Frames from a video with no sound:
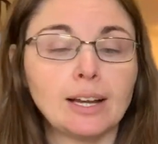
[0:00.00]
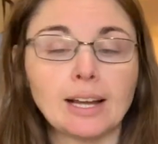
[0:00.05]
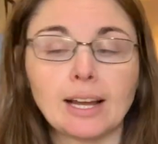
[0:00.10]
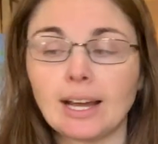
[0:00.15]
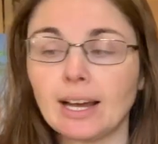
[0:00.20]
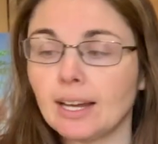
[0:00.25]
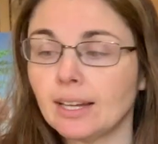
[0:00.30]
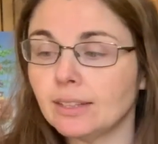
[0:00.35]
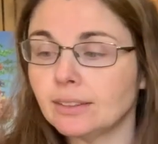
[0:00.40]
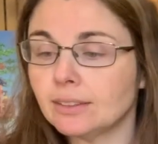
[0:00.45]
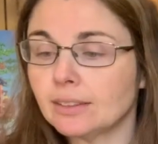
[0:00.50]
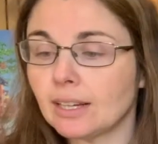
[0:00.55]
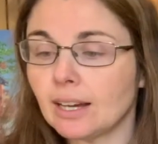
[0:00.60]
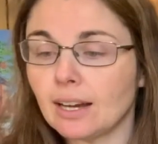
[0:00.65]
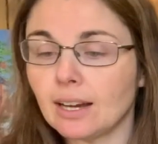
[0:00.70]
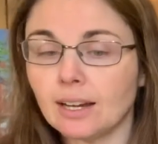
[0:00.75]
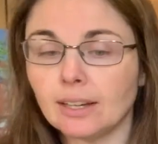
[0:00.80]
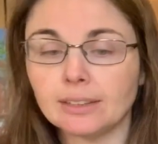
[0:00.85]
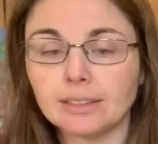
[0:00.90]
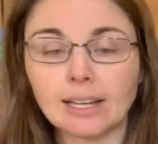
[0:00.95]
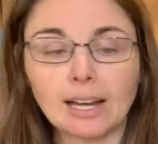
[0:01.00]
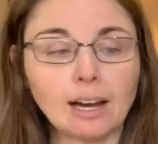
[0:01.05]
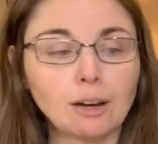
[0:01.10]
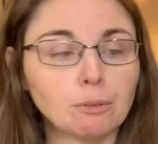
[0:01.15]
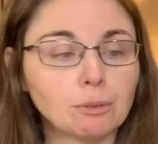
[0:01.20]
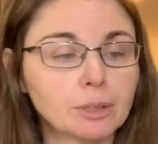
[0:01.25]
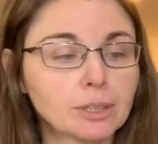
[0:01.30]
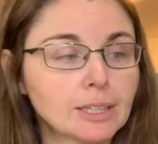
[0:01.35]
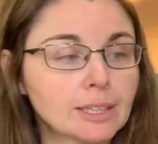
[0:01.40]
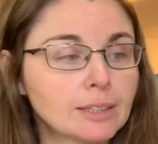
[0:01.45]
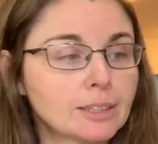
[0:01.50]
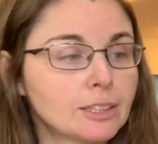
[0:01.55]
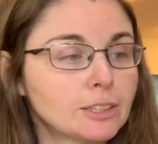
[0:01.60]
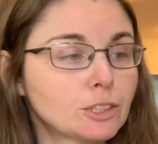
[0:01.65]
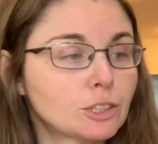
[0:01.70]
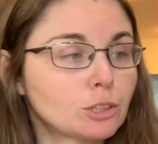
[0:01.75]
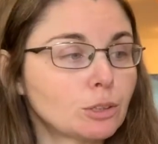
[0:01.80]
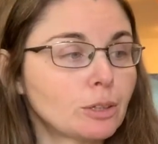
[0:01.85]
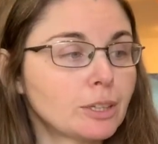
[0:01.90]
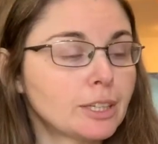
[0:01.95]
And yeah, we'll get this
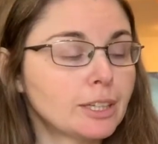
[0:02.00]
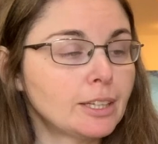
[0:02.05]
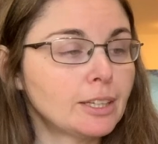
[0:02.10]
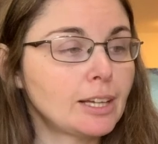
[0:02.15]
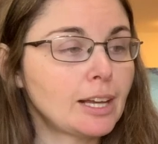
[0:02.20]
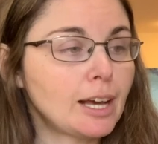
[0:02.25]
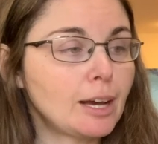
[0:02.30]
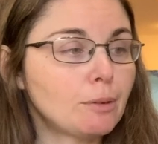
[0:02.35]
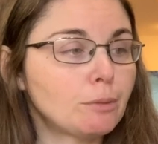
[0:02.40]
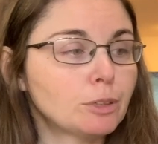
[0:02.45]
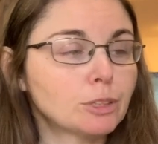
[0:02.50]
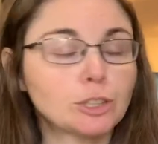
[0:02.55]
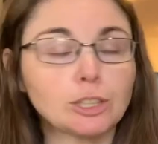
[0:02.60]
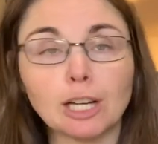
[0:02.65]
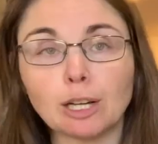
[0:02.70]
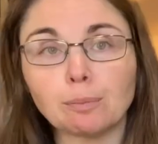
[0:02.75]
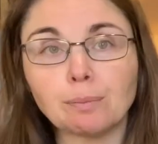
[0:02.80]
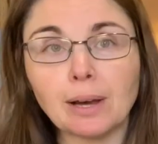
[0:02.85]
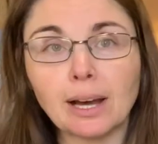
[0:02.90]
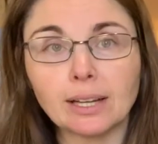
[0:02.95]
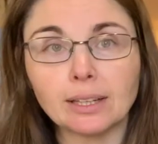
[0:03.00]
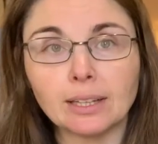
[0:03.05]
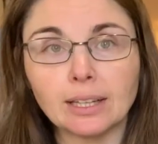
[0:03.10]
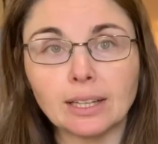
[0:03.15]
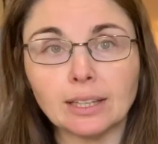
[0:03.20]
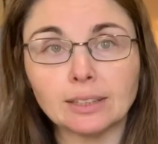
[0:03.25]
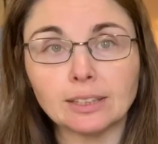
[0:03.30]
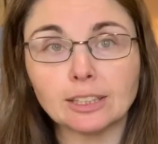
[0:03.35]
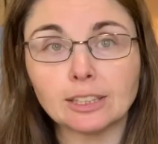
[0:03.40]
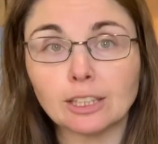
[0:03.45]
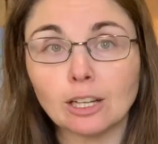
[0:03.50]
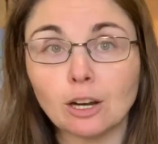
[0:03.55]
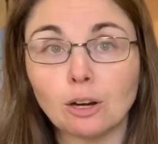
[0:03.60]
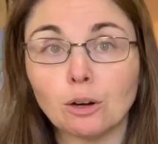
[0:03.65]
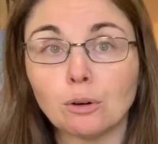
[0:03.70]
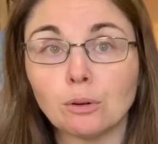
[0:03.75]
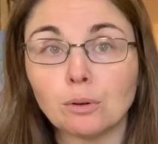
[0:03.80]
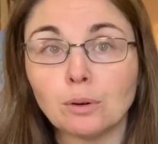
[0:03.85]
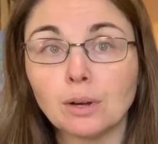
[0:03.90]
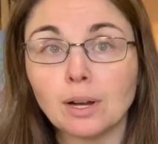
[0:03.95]
sorted and we'll check back in.
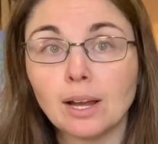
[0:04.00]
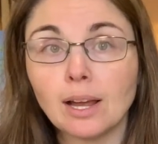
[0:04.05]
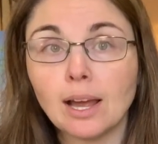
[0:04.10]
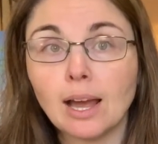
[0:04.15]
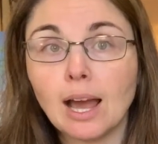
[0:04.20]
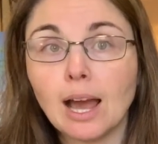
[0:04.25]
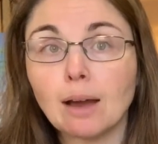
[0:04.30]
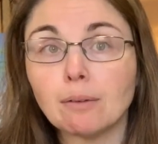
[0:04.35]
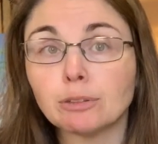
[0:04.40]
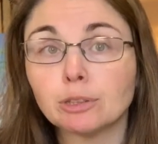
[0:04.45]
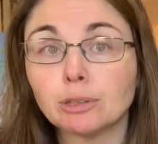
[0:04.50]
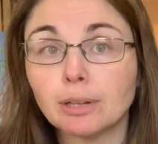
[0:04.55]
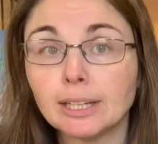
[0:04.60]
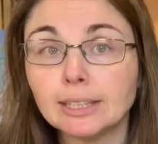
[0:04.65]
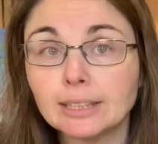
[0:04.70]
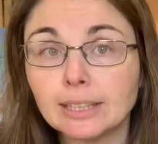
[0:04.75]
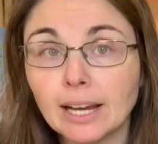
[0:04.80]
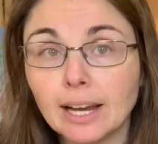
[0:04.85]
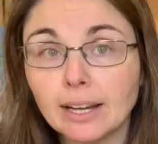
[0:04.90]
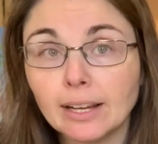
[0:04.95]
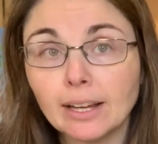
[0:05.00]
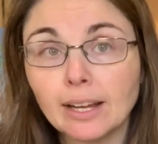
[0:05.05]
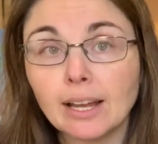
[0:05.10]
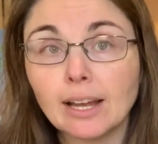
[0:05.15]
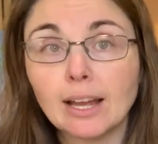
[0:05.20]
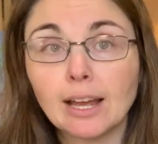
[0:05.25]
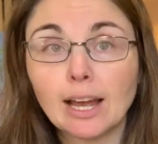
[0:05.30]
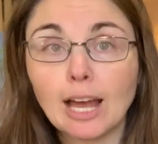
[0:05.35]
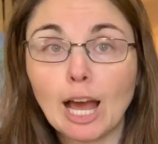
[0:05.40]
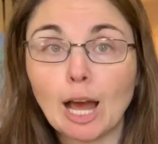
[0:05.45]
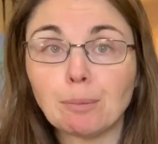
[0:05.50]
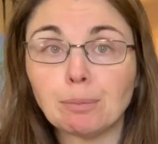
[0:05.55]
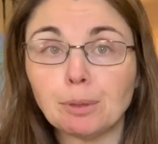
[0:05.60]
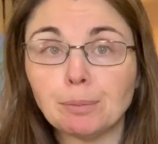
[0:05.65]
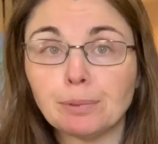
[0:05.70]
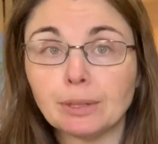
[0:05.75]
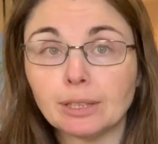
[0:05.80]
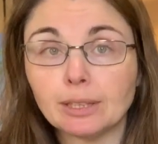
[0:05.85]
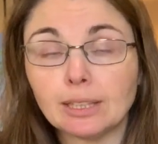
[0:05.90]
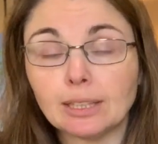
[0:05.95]
So have a great day, happy
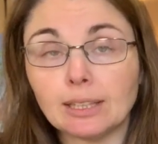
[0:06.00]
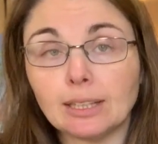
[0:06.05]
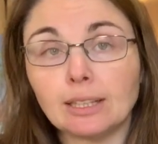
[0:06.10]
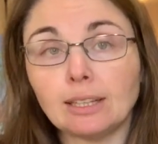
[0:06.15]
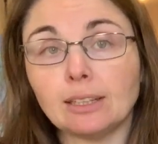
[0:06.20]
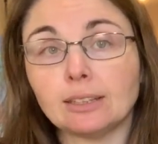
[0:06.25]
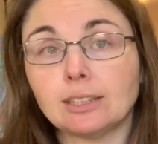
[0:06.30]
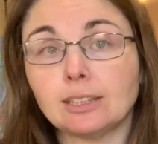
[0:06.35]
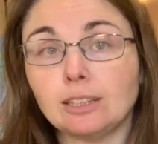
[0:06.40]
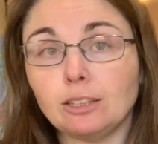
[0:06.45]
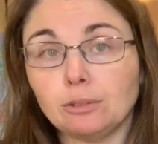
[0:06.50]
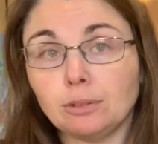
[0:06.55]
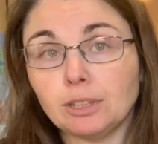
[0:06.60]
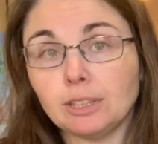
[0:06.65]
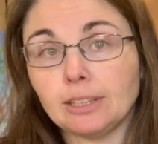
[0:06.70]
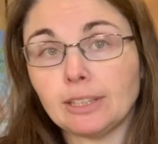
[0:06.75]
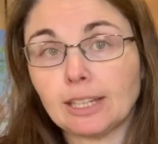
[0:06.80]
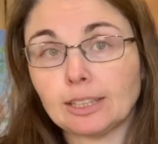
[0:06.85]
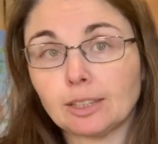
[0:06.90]
building, and I'll see you in the next